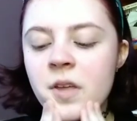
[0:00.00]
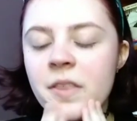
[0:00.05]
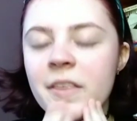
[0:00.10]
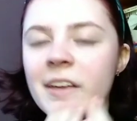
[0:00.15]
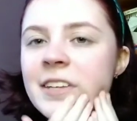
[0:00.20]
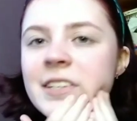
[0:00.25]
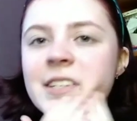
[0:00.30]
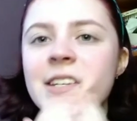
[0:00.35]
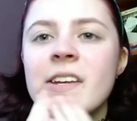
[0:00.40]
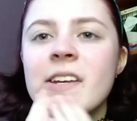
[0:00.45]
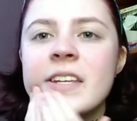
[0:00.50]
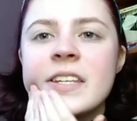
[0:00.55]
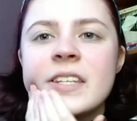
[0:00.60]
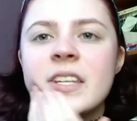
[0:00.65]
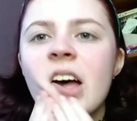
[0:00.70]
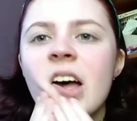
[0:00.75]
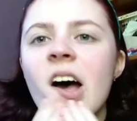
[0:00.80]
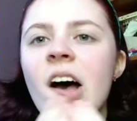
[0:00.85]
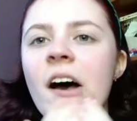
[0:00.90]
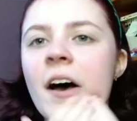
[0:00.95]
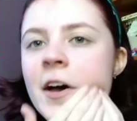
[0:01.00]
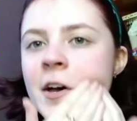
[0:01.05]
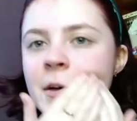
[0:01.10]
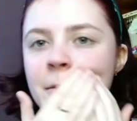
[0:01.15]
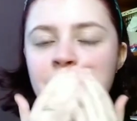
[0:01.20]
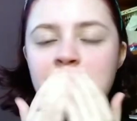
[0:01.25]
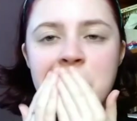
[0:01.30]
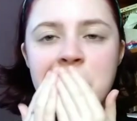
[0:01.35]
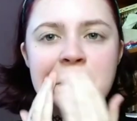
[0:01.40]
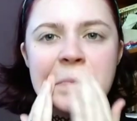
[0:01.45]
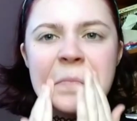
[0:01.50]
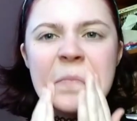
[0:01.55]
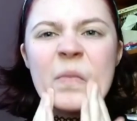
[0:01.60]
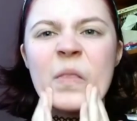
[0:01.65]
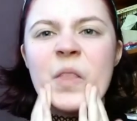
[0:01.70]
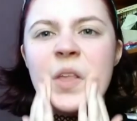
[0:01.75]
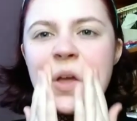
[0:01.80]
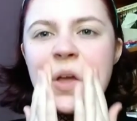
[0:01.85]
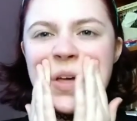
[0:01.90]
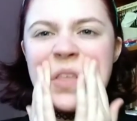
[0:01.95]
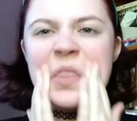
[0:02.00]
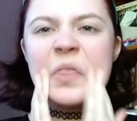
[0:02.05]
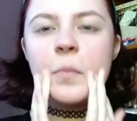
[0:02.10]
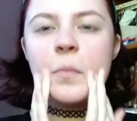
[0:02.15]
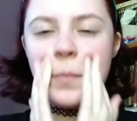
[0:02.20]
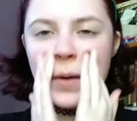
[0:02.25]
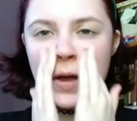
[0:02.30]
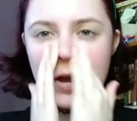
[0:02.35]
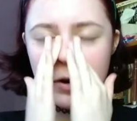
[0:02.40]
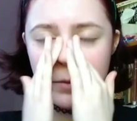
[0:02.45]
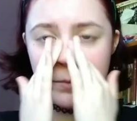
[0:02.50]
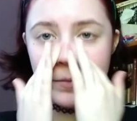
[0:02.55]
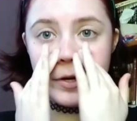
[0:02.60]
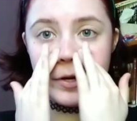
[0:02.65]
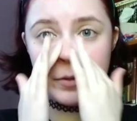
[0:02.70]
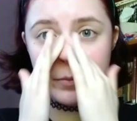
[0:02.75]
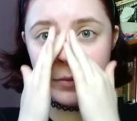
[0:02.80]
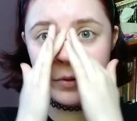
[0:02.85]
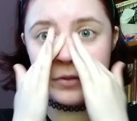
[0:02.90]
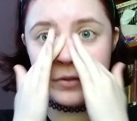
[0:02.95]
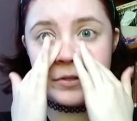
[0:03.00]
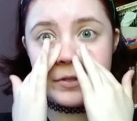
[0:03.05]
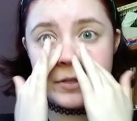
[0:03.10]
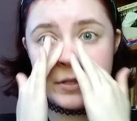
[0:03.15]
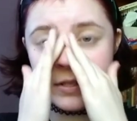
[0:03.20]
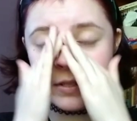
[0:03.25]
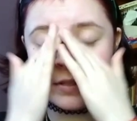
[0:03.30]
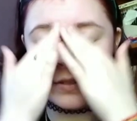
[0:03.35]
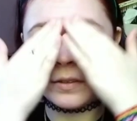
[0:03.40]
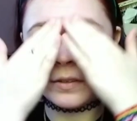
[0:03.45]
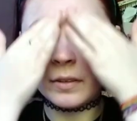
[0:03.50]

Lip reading: This is the Bare Minimals.